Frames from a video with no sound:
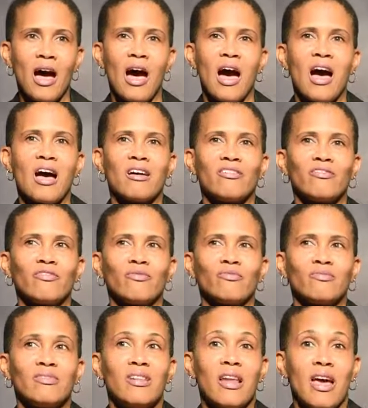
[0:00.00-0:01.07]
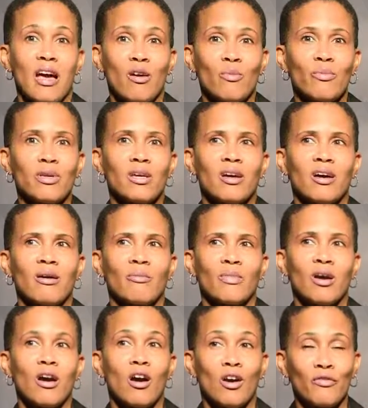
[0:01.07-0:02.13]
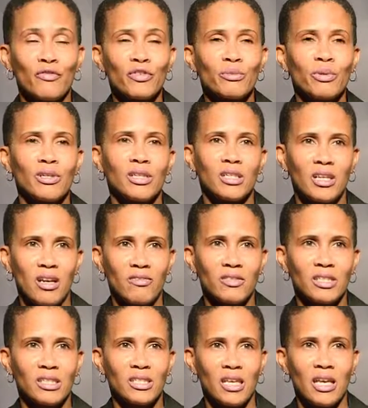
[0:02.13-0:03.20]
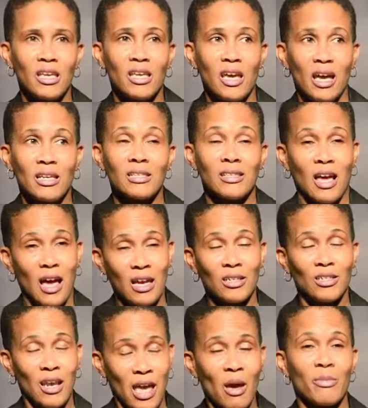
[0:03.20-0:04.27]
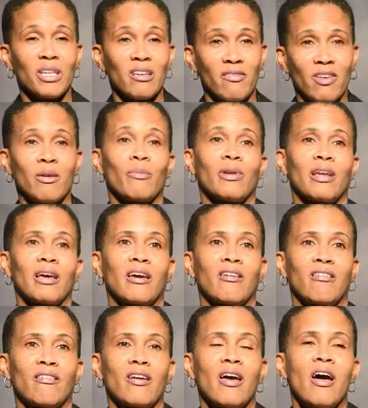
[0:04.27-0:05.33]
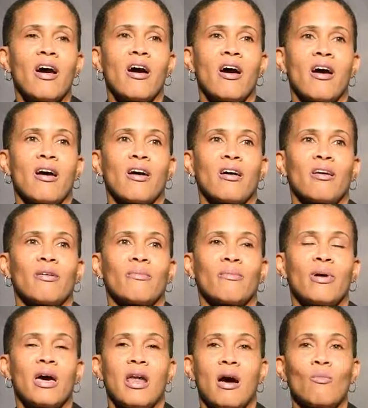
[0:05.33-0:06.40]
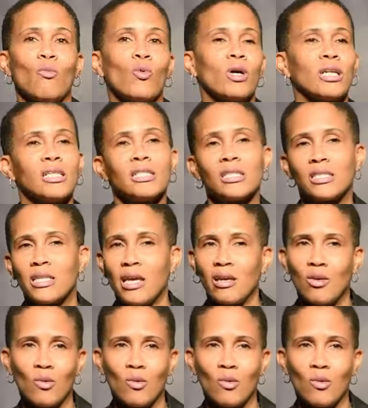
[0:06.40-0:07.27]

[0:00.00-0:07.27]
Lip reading: I've now become comfortable enough to say, yes, I am an event planner. And I'm willing to take